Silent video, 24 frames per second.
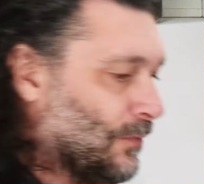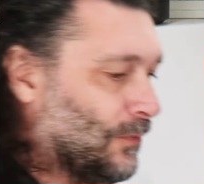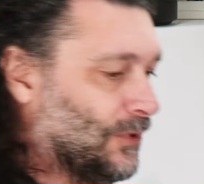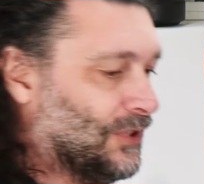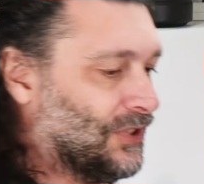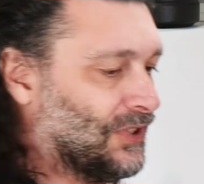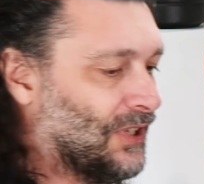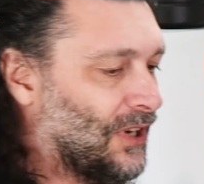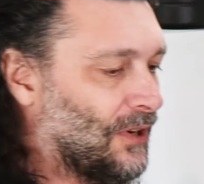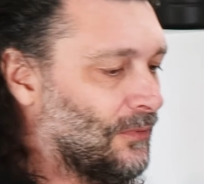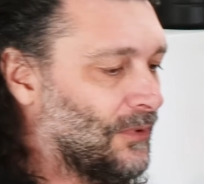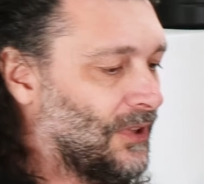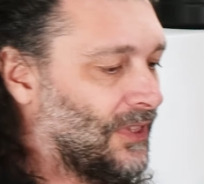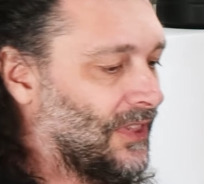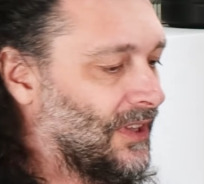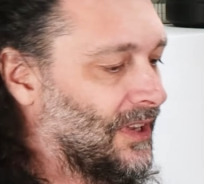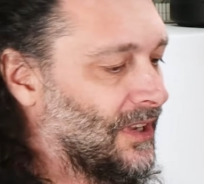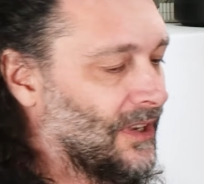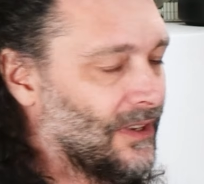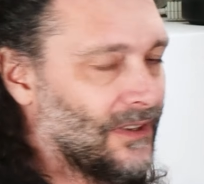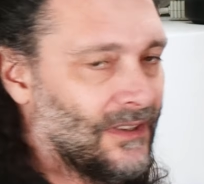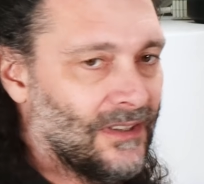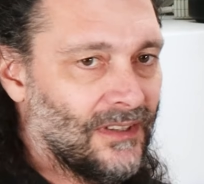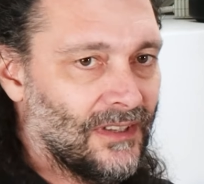we'll start with
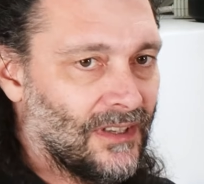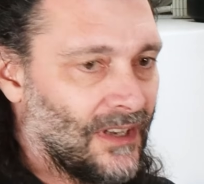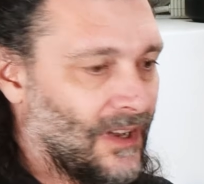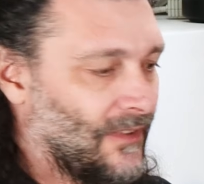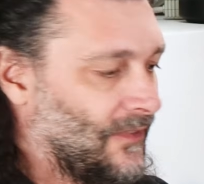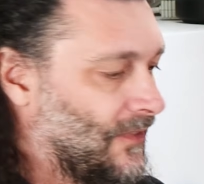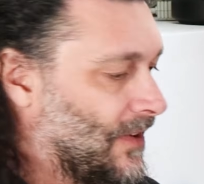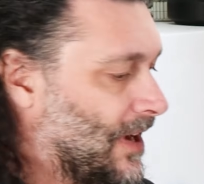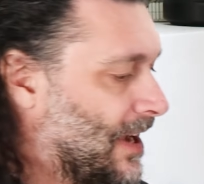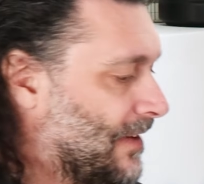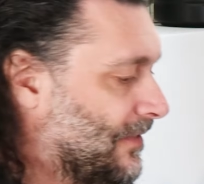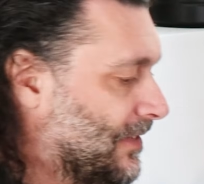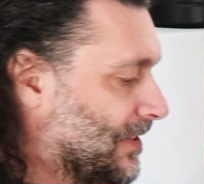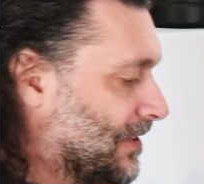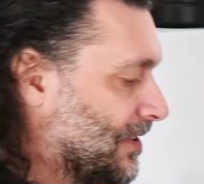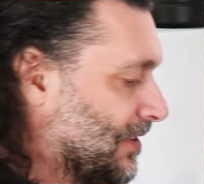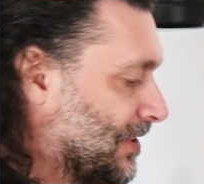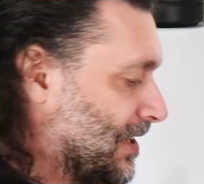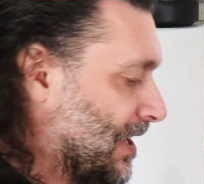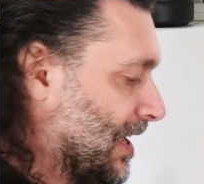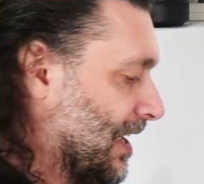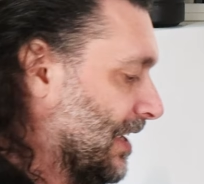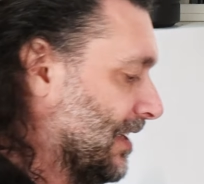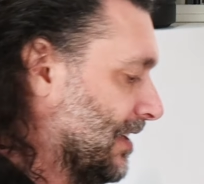a 5 liter
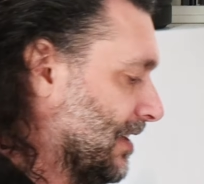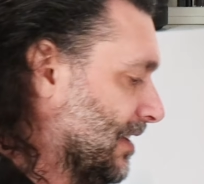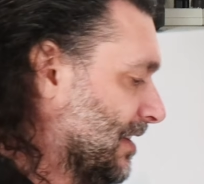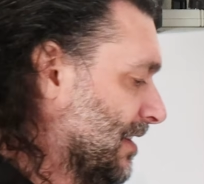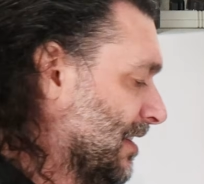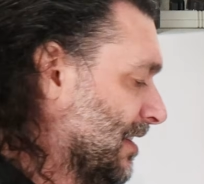keg.